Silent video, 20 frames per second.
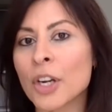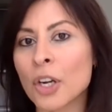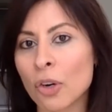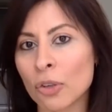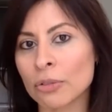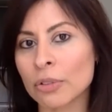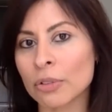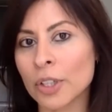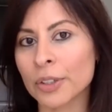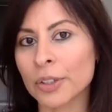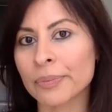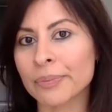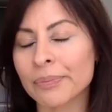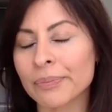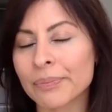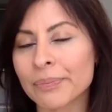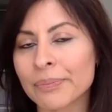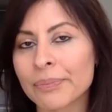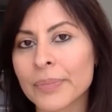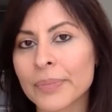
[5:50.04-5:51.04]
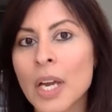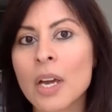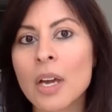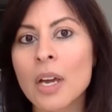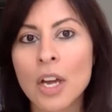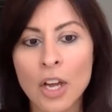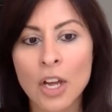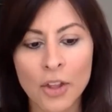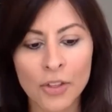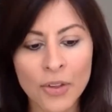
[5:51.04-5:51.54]
the long run.
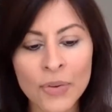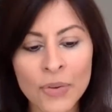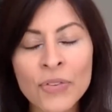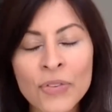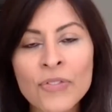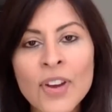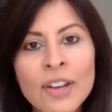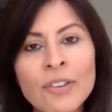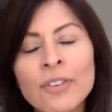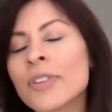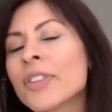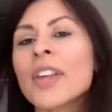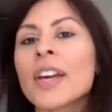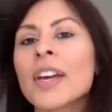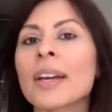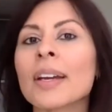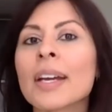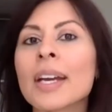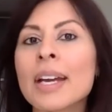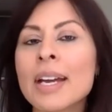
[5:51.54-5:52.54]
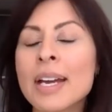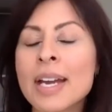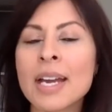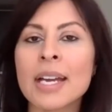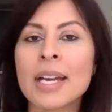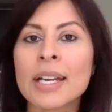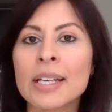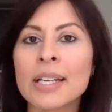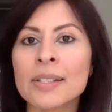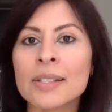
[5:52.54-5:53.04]
The fifth thing
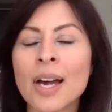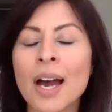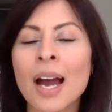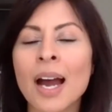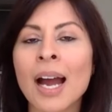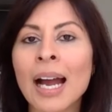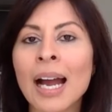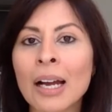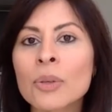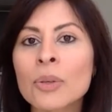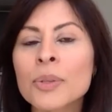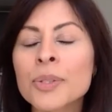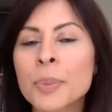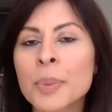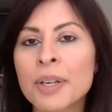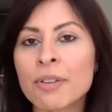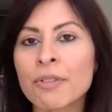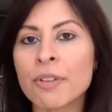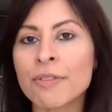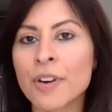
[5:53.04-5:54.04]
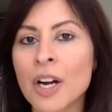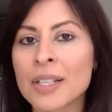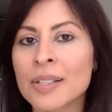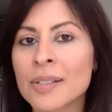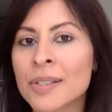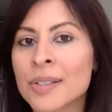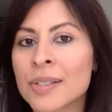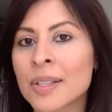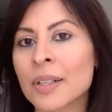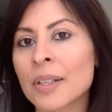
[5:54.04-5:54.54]
is, how do we
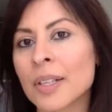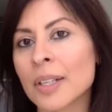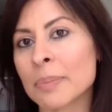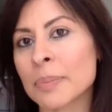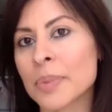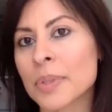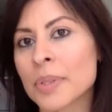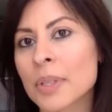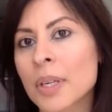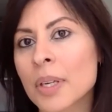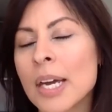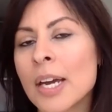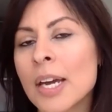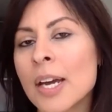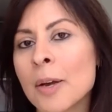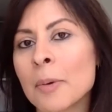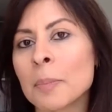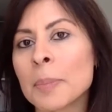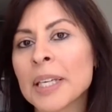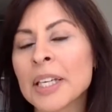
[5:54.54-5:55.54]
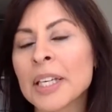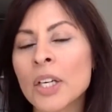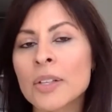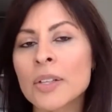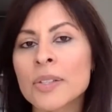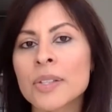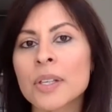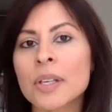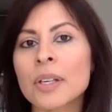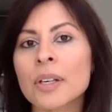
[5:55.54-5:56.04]
revise synonyms?
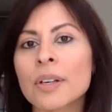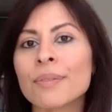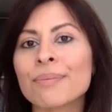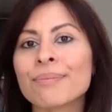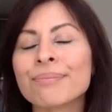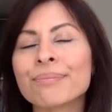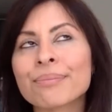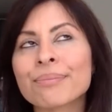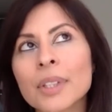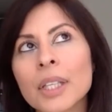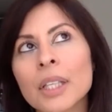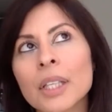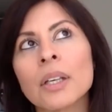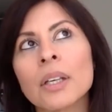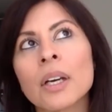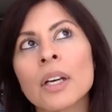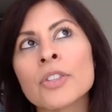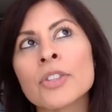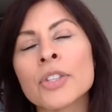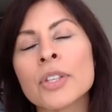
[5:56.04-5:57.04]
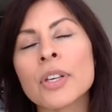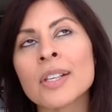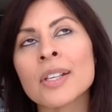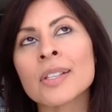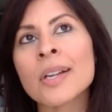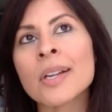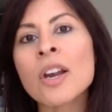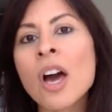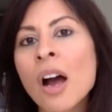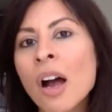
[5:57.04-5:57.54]
Because
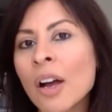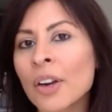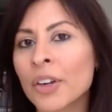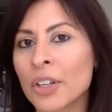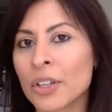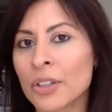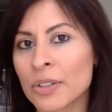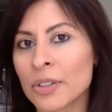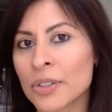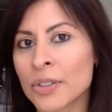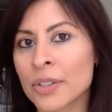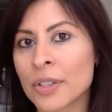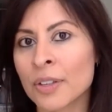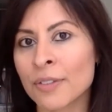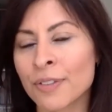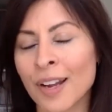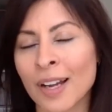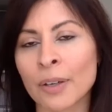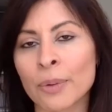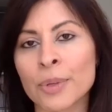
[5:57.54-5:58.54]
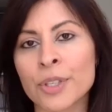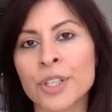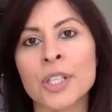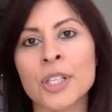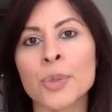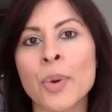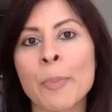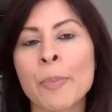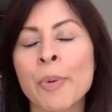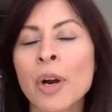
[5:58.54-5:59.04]
as learners of
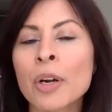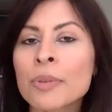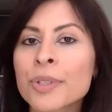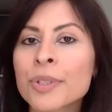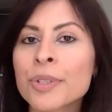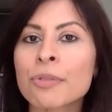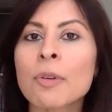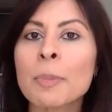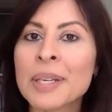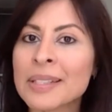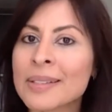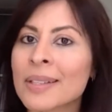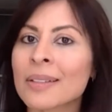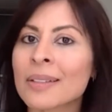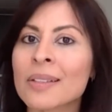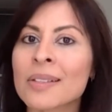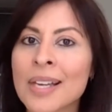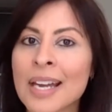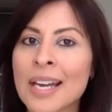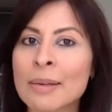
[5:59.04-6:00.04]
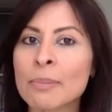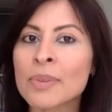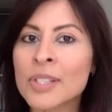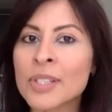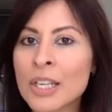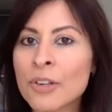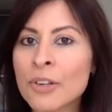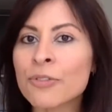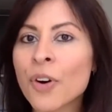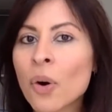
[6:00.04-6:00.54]
languages, we're prone to repeating the same
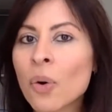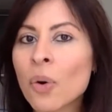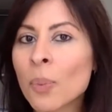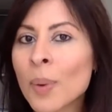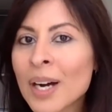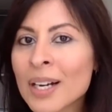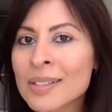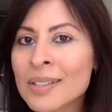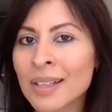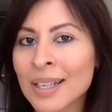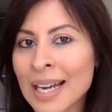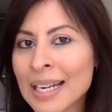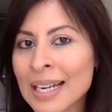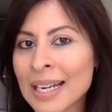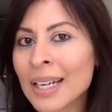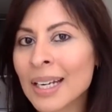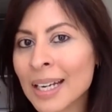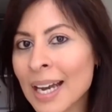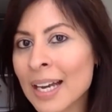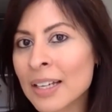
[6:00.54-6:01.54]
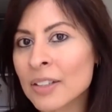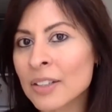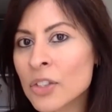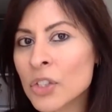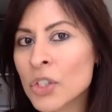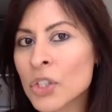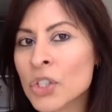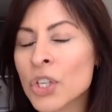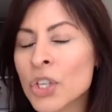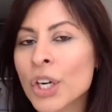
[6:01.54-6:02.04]
default words again and again.
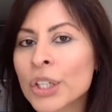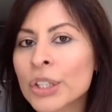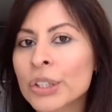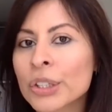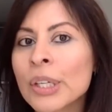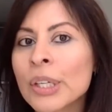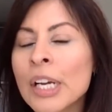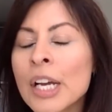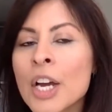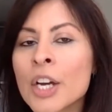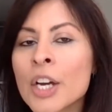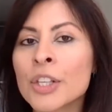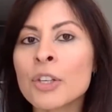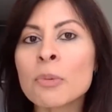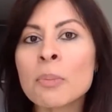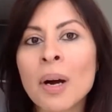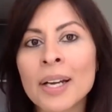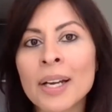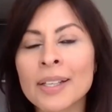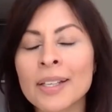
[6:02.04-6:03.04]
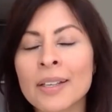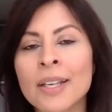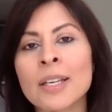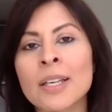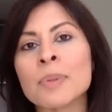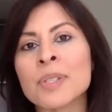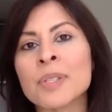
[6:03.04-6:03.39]
So you might keep